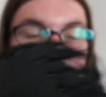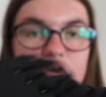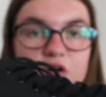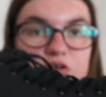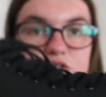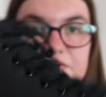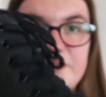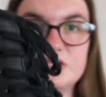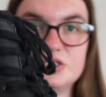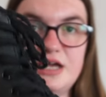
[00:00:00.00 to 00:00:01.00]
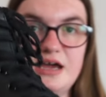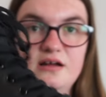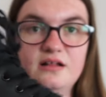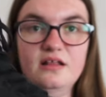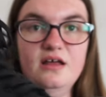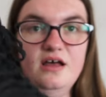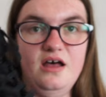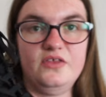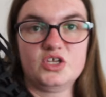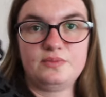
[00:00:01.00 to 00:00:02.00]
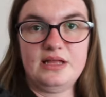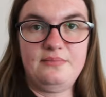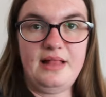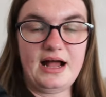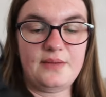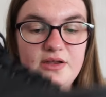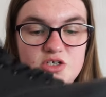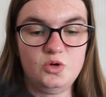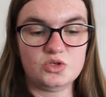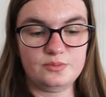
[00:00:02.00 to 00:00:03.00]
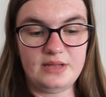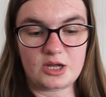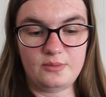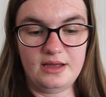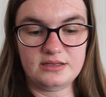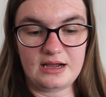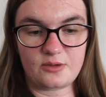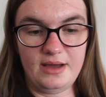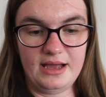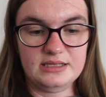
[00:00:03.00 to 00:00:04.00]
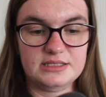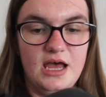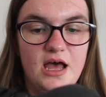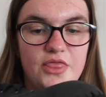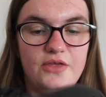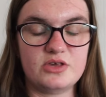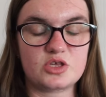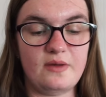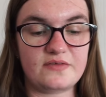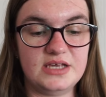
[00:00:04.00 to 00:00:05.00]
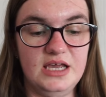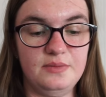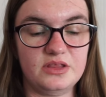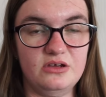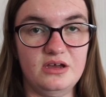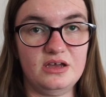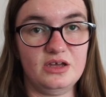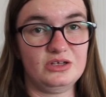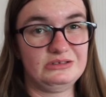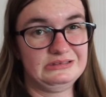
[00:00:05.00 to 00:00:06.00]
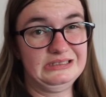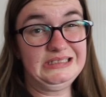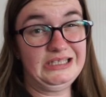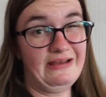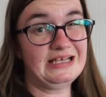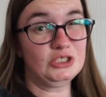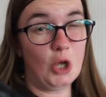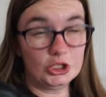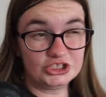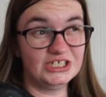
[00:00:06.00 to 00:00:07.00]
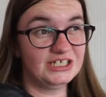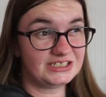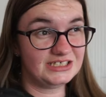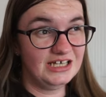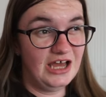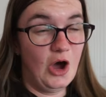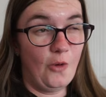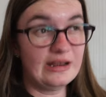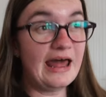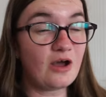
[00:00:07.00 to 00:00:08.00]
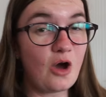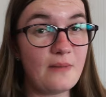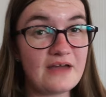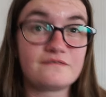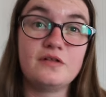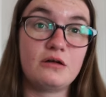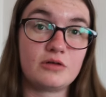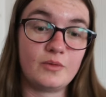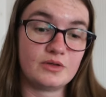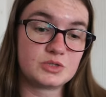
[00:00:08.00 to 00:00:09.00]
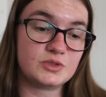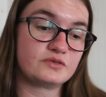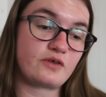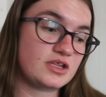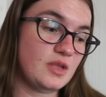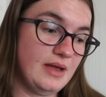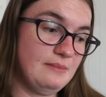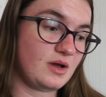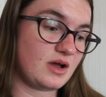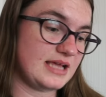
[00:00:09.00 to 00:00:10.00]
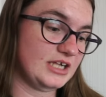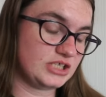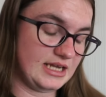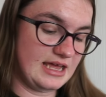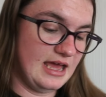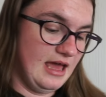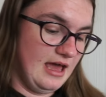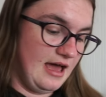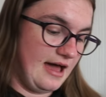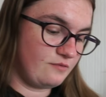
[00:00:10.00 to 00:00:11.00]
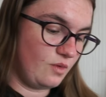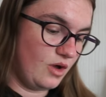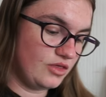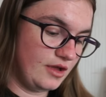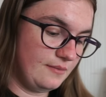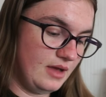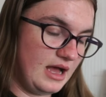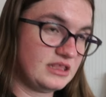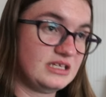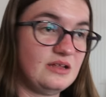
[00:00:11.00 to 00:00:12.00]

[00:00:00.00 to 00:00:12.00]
good, they're versatile, they're just plain black, but I do want some Doc Martens. There is some I've seen, but they're extortionate. When I got my floral ones, which have gone in the bin, because actually I've worn them, and